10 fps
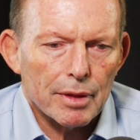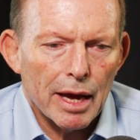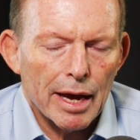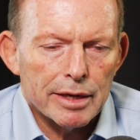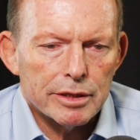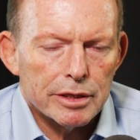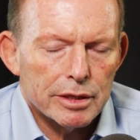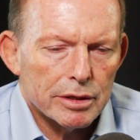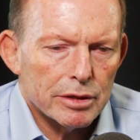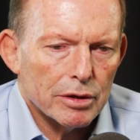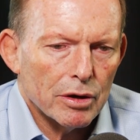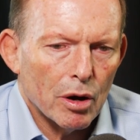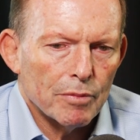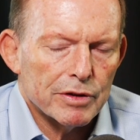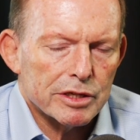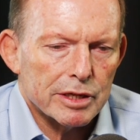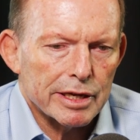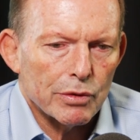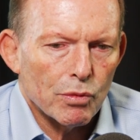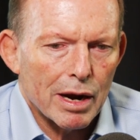And obviously
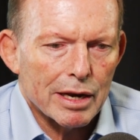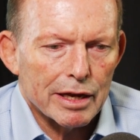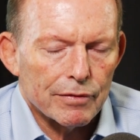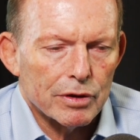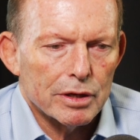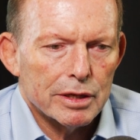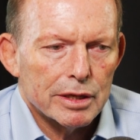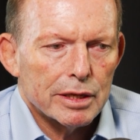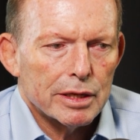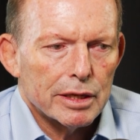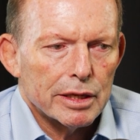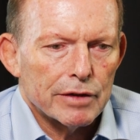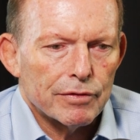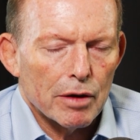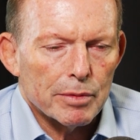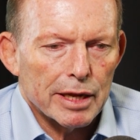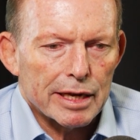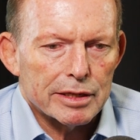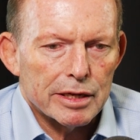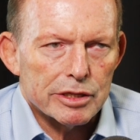at one level, if I'm
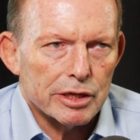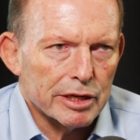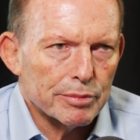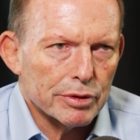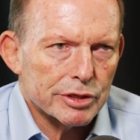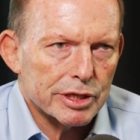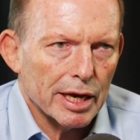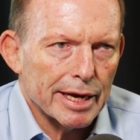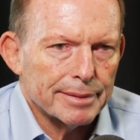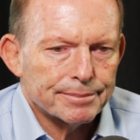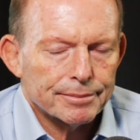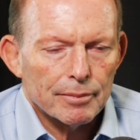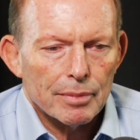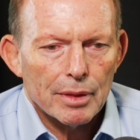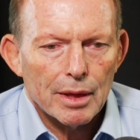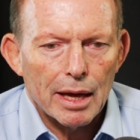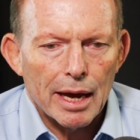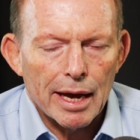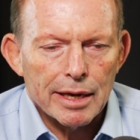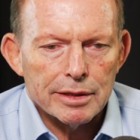elected as a Liberal, say,
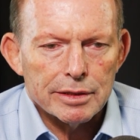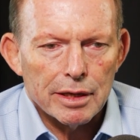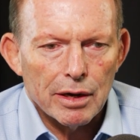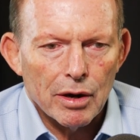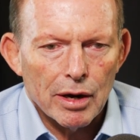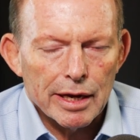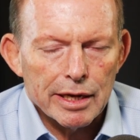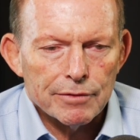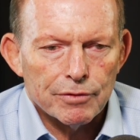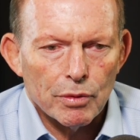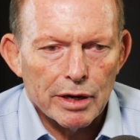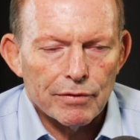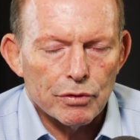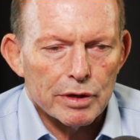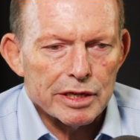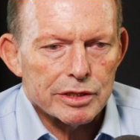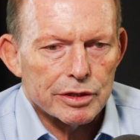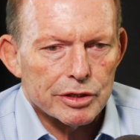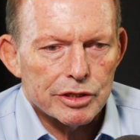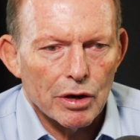and I, for whatever reason,
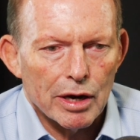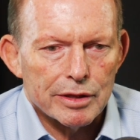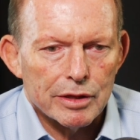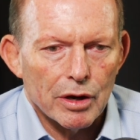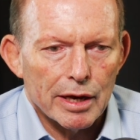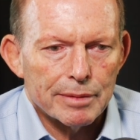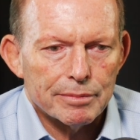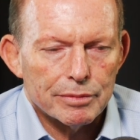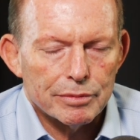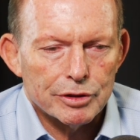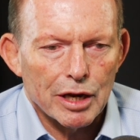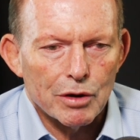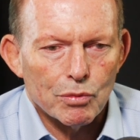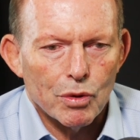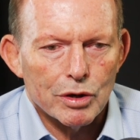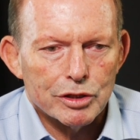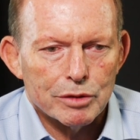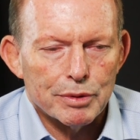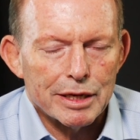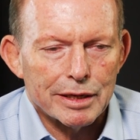decide that I don't want to
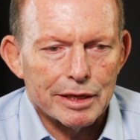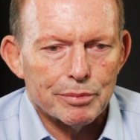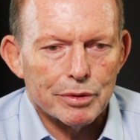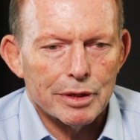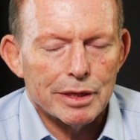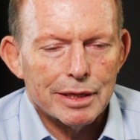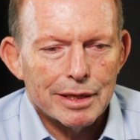be a Liberal,